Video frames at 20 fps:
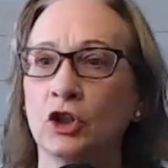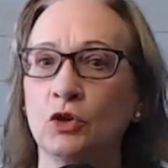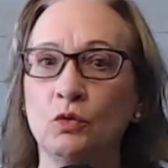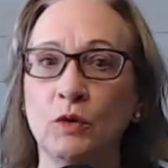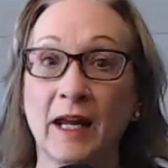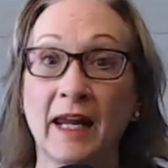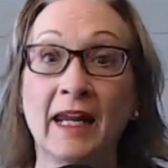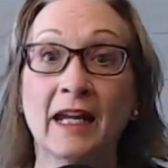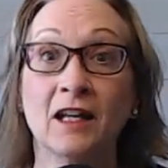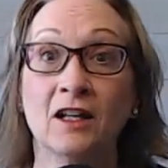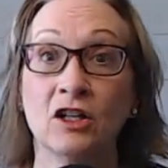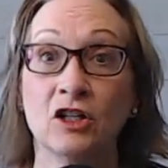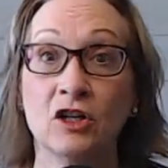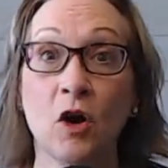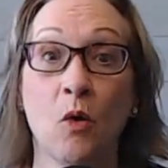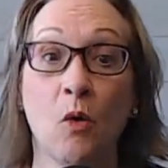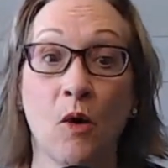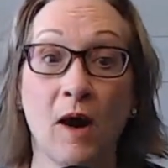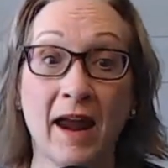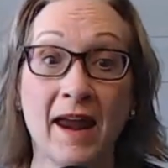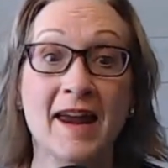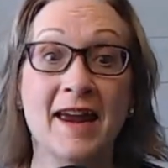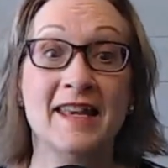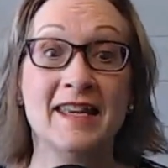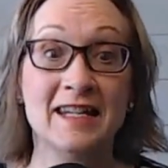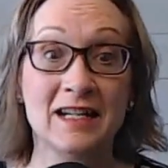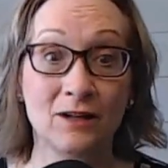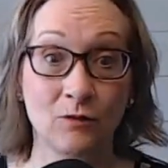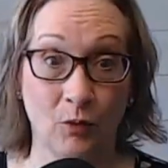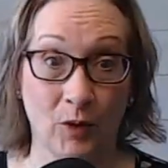You can't go
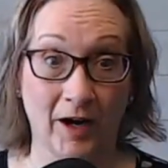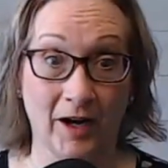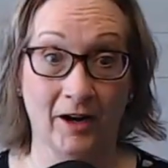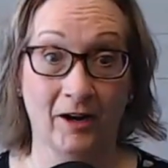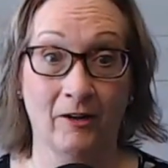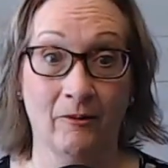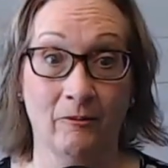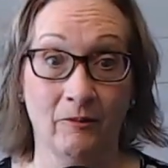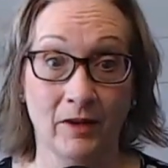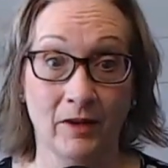anywhere.